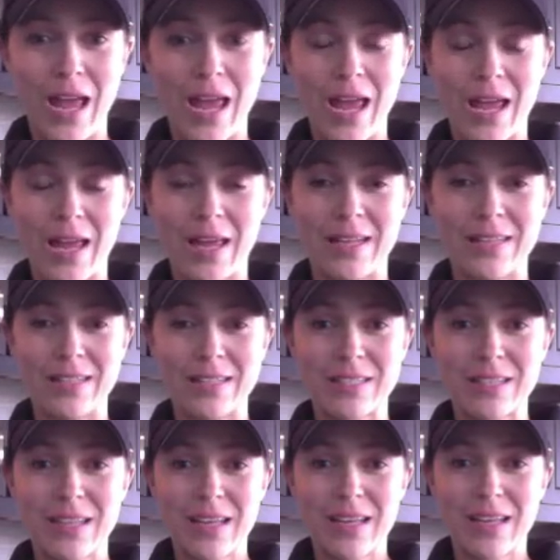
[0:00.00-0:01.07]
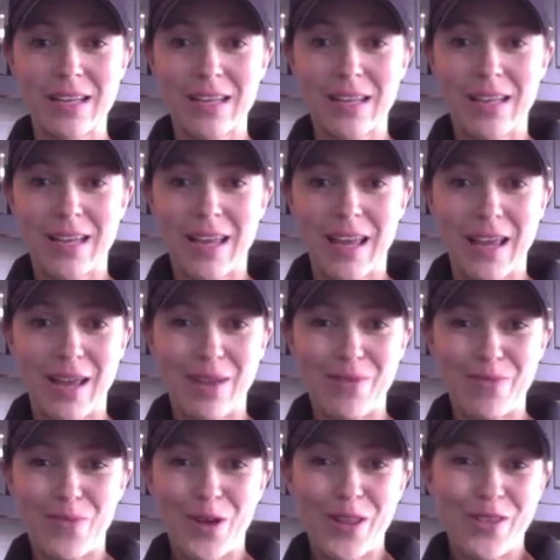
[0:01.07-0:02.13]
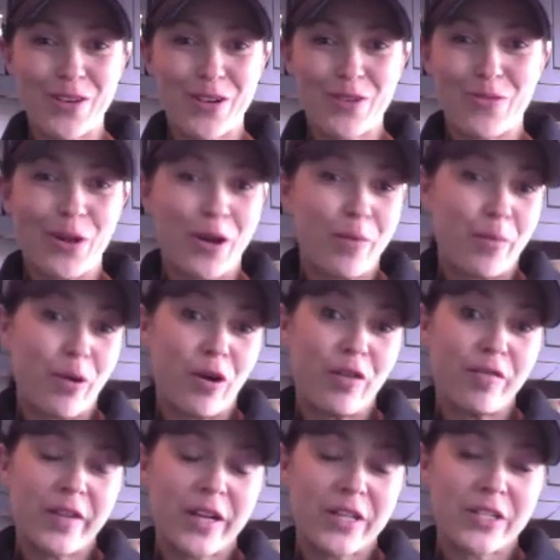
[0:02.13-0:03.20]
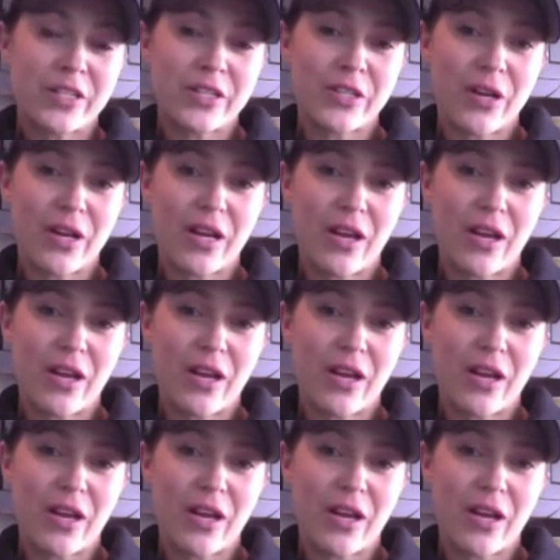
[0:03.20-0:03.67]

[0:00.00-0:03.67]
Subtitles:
And whether you look perfect